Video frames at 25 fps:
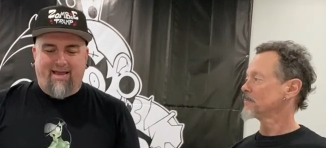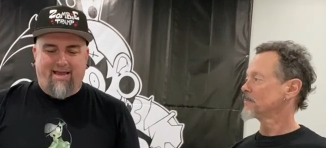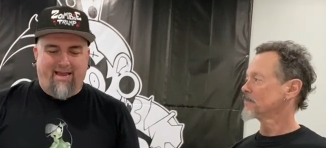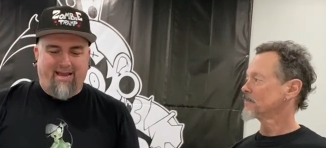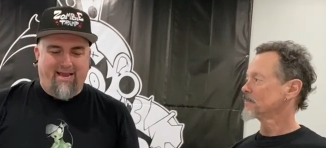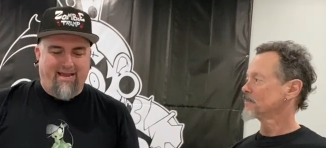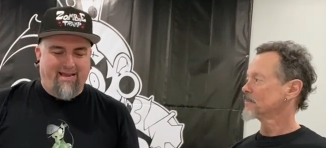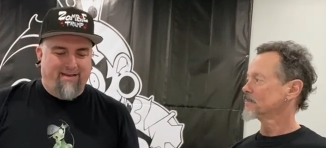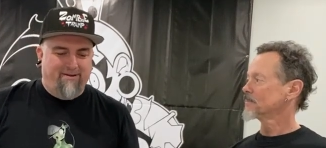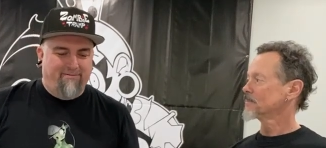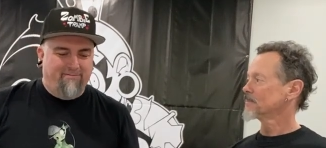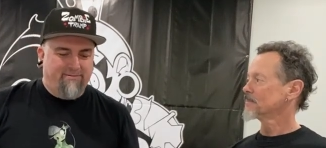
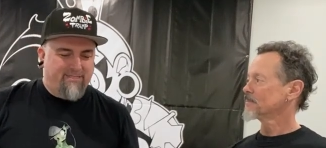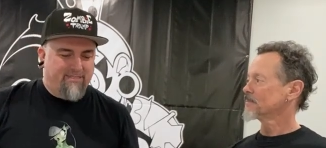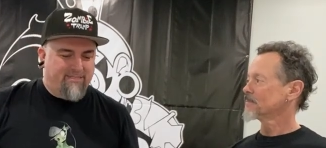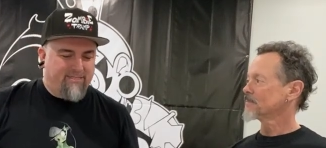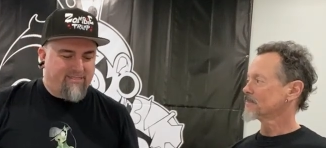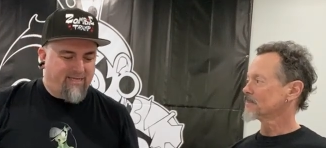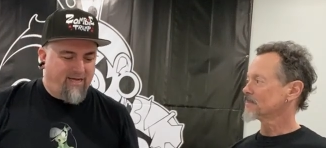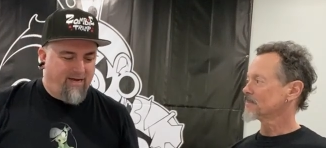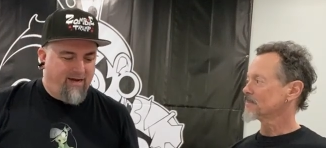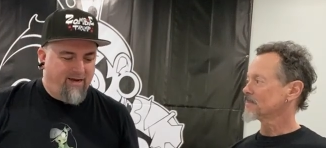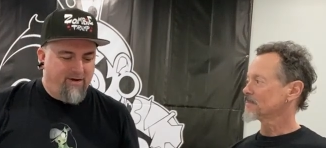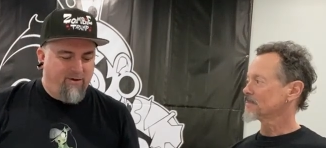Speaker 1: and it was
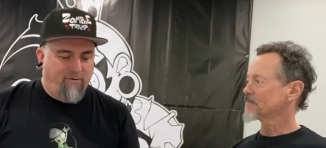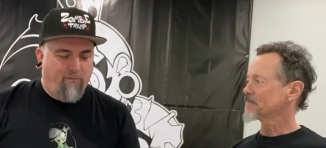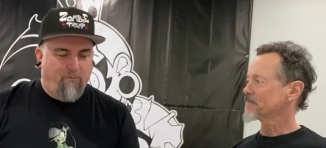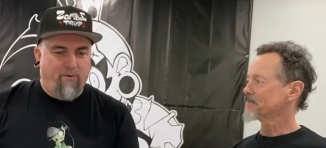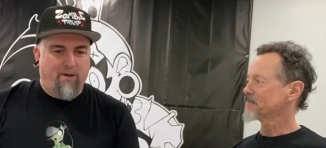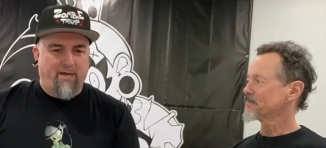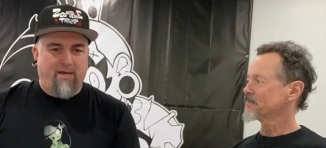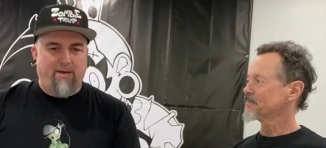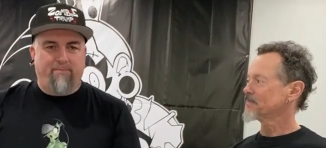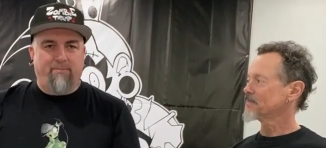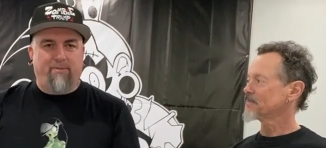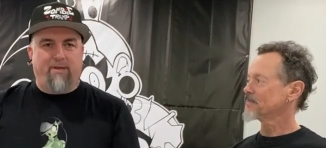just on a
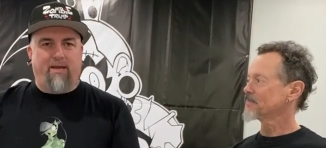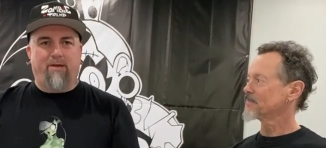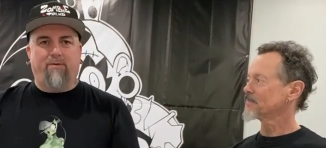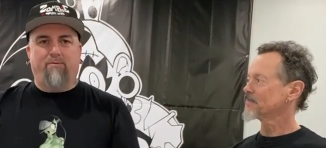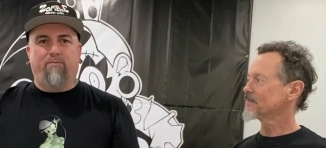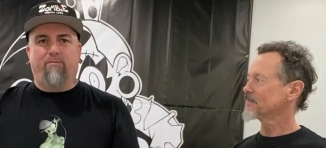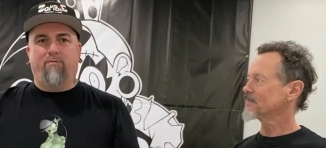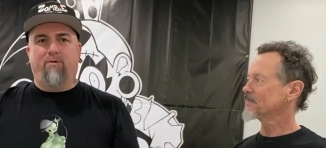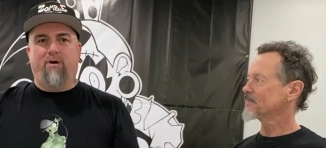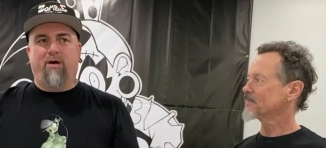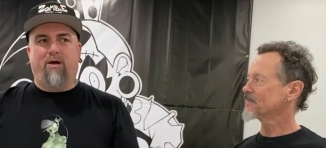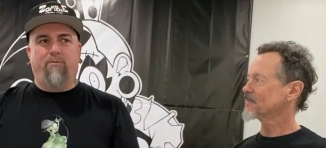whim, like
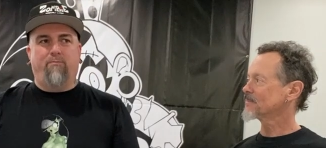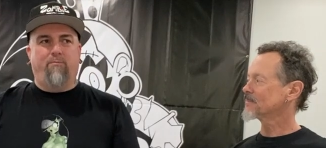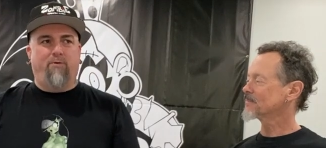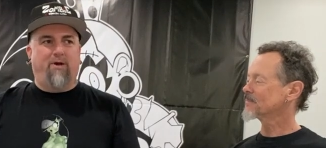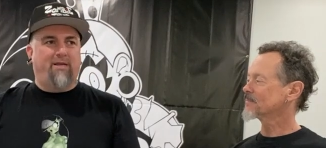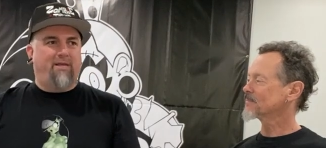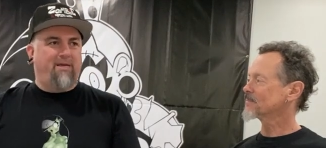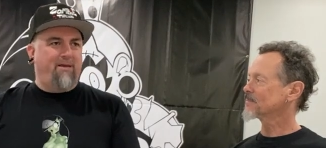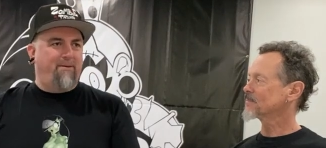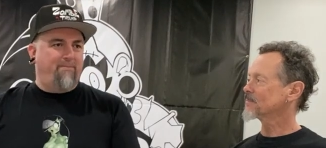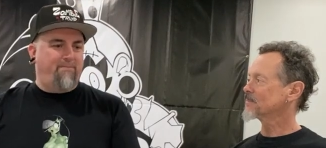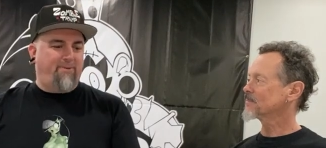on
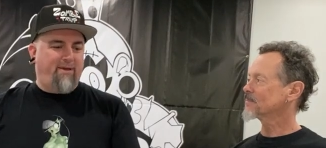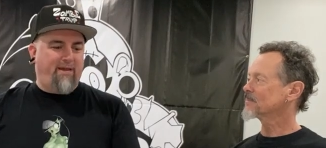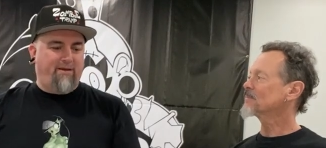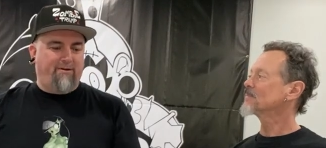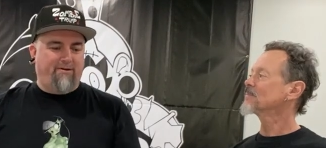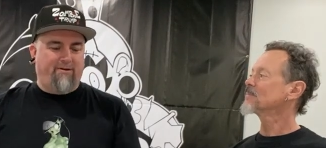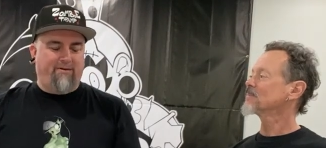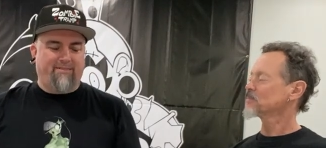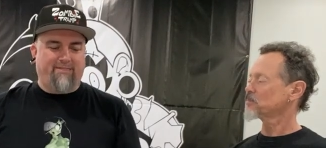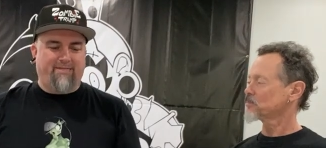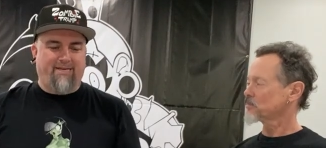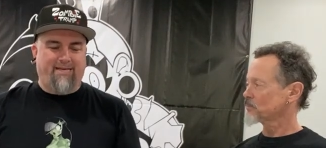one campaign,
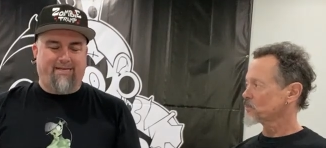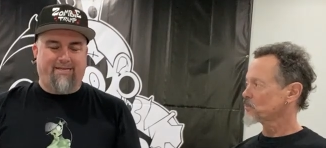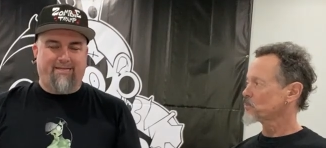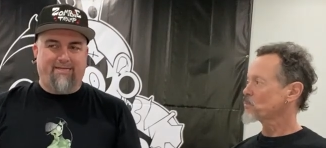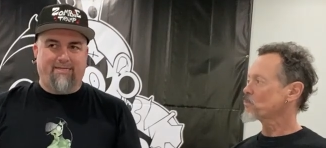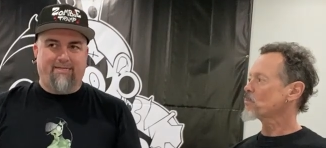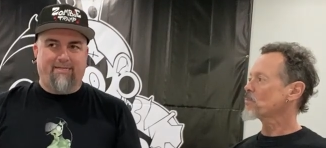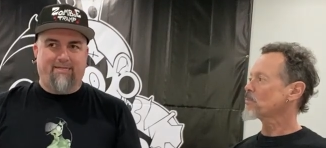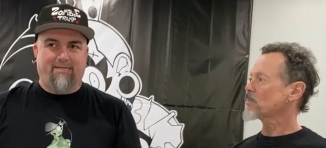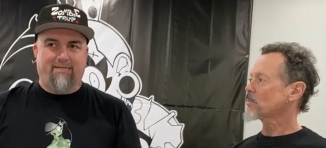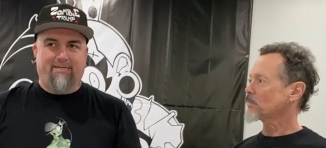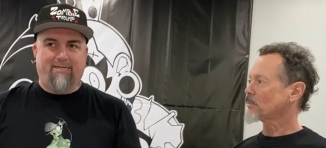I was like,
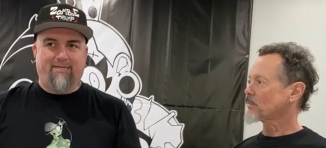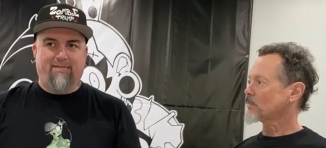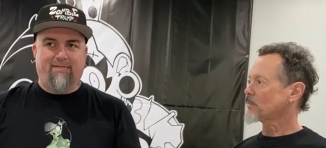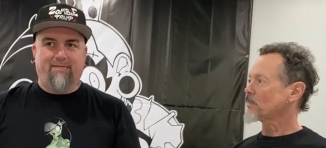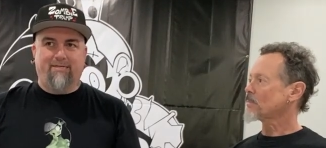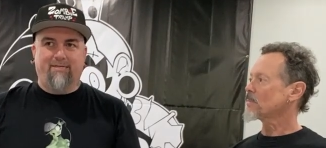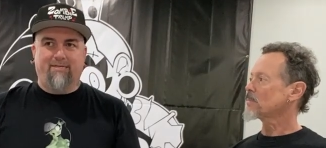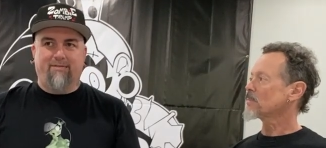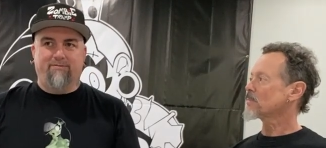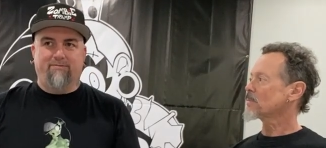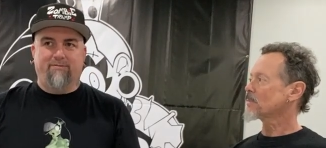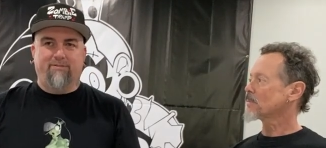
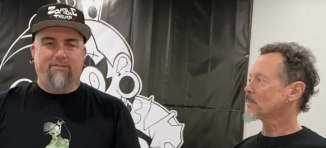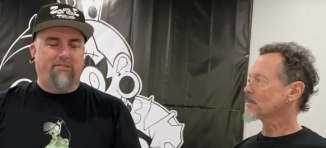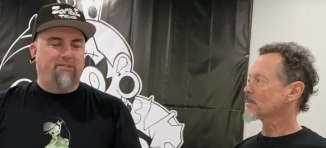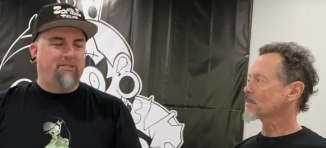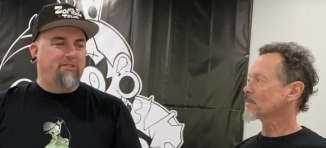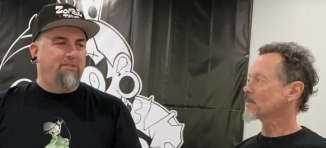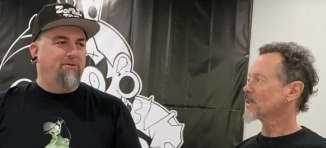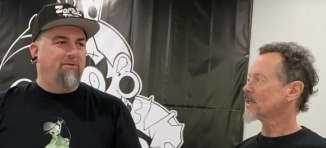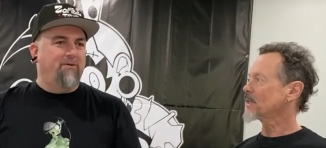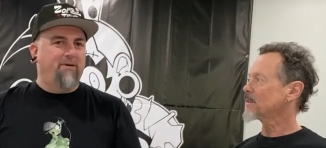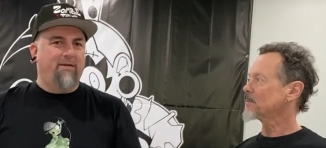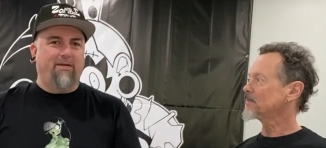do
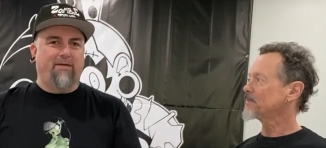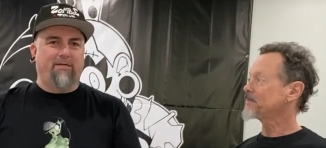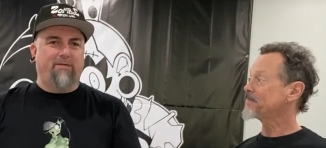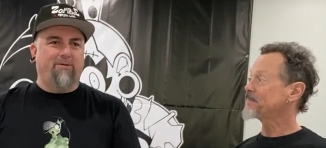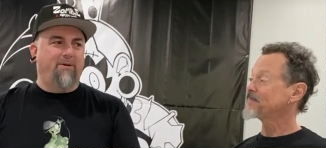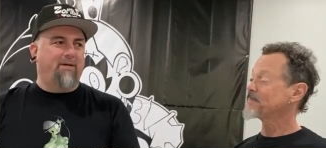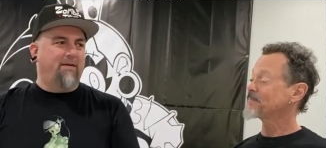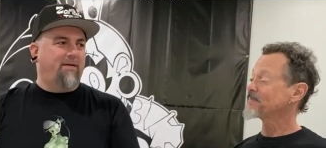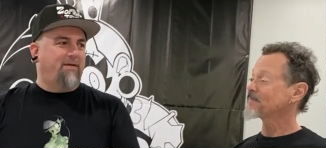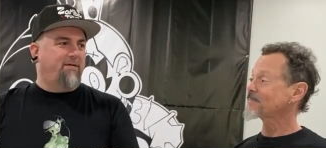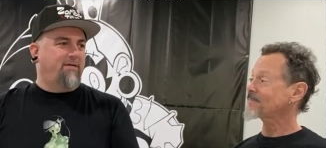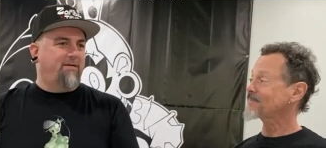you want to do
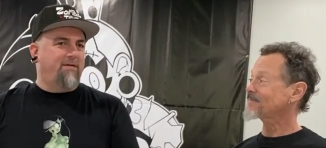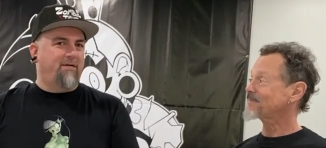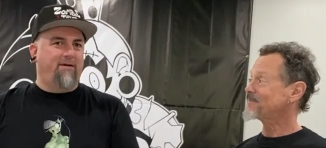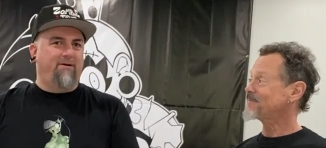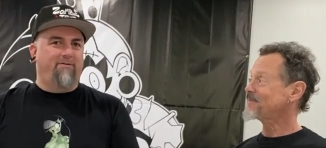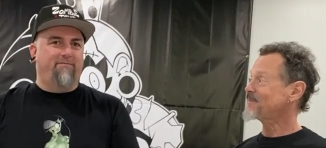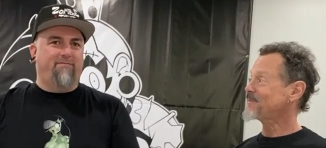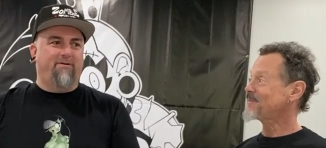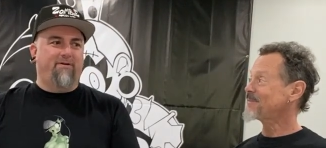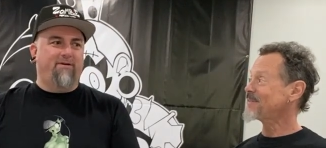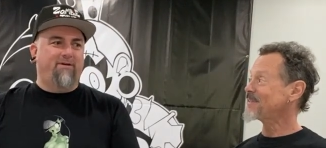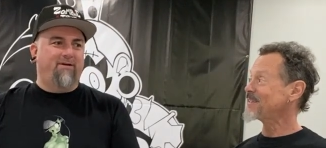a
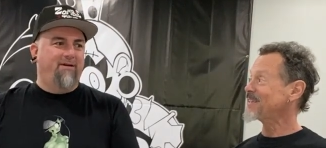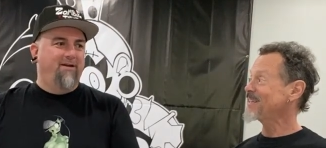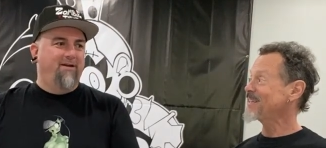cover?